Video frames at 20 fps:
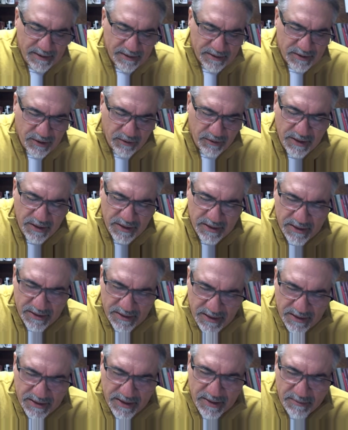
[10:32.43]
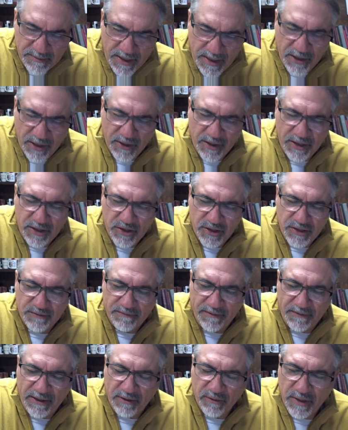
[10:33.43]
so this this is Mary, and
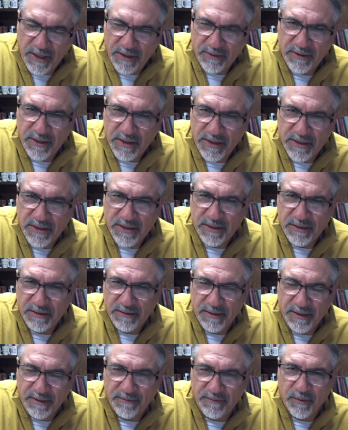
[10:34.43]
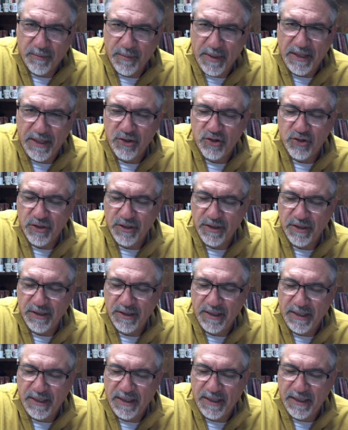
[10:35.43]
she's found out this
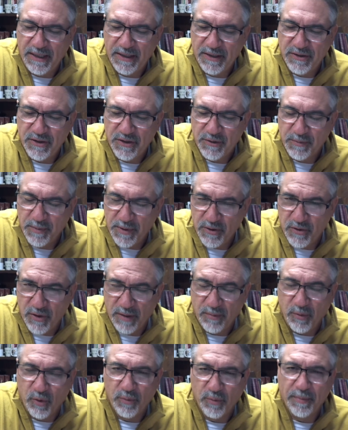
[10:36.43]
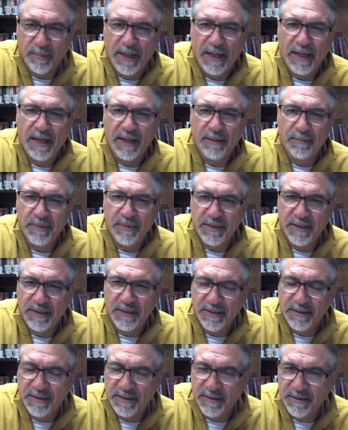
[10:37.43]
information and she's been troubled by it. But
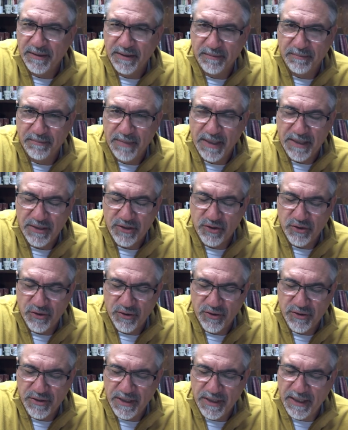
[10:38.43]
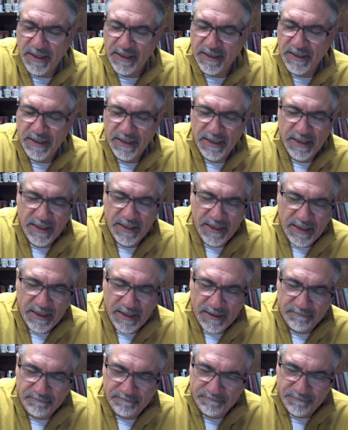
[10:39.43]
then the, the messenger said,
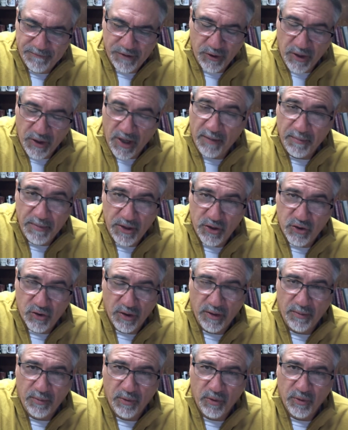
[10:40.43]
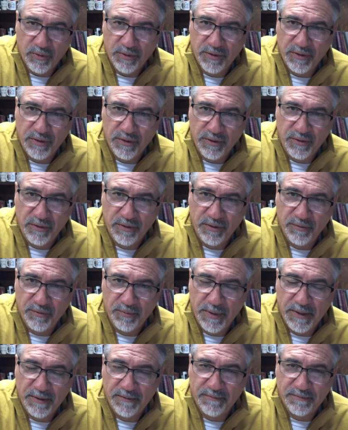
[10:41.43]
Do not be troubled. You,
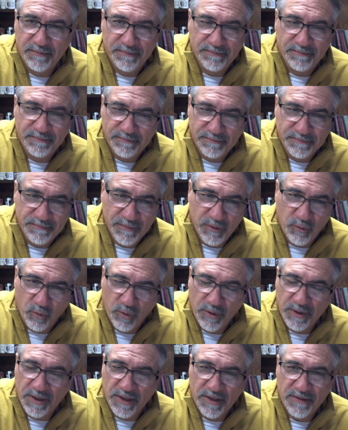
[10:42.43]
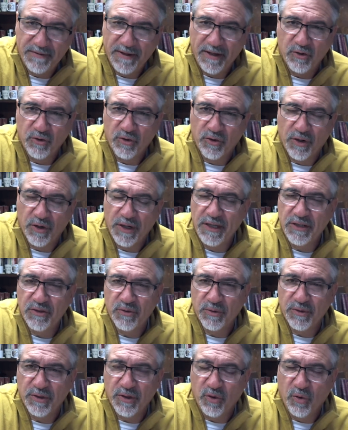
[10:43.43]
have been one that's found
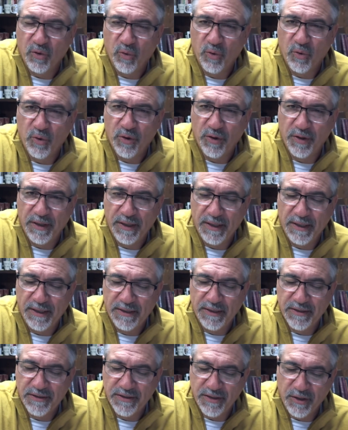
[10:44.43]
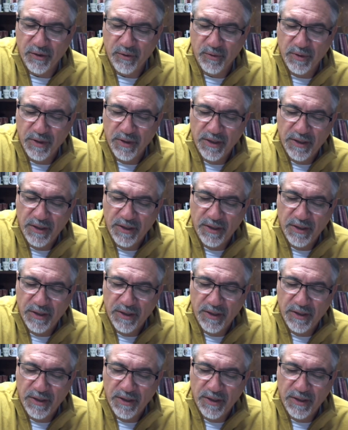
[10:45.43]
grace with the Lord, and so